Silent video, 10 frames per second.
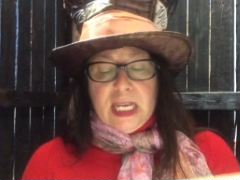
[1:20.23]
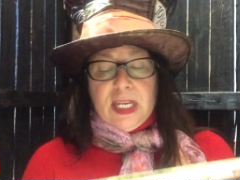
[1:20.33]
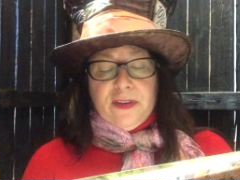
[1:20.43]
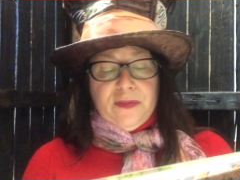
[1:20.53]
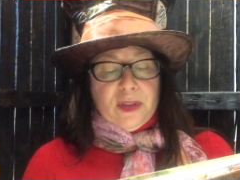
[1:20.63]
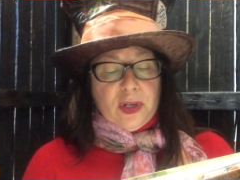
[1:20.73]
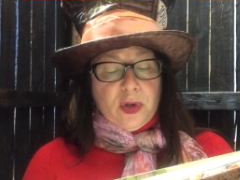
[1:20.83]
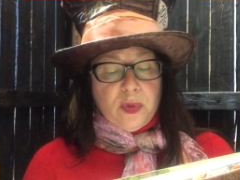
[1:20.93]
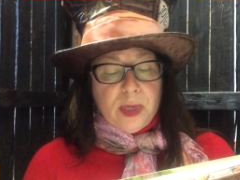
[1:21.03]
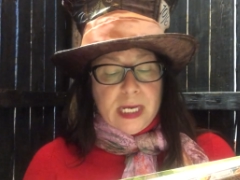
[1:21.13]
If the
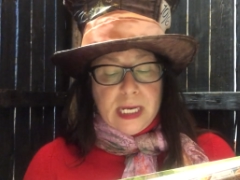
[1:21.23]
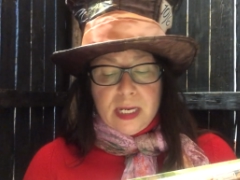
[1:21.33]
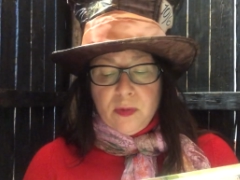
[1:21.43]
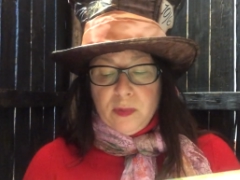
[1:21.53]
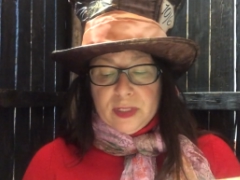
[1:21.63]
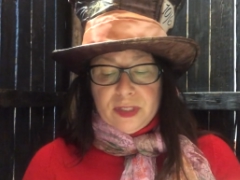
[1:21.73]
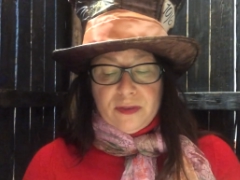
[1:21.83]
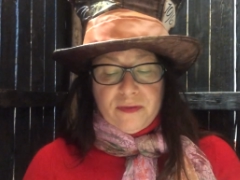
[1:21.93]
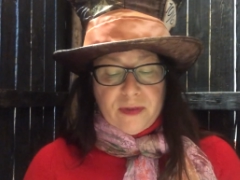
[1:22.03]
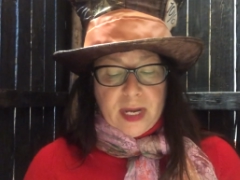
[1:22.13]
queen was to
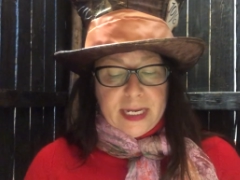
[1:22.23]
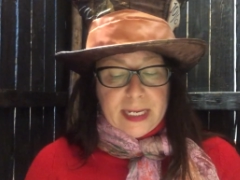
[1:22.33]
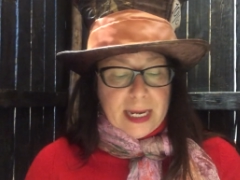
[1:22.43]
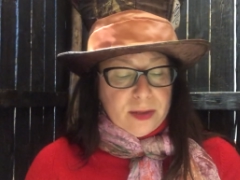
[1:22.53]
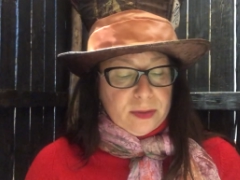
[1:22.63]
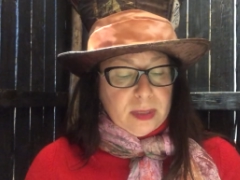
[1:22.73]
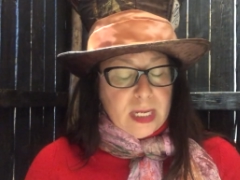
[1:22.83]
find out.